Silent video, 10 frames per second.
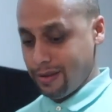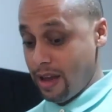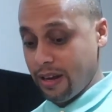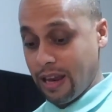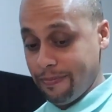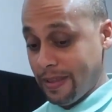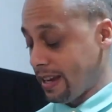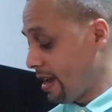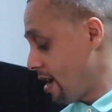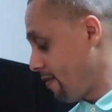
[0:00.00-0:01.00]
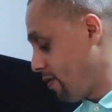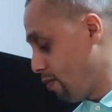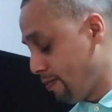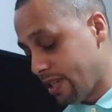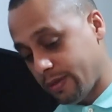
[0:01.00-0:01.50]
I'm not gonna have
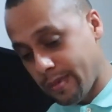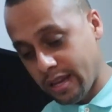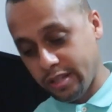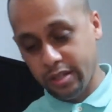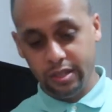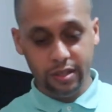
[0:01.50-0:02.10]
you bitch match.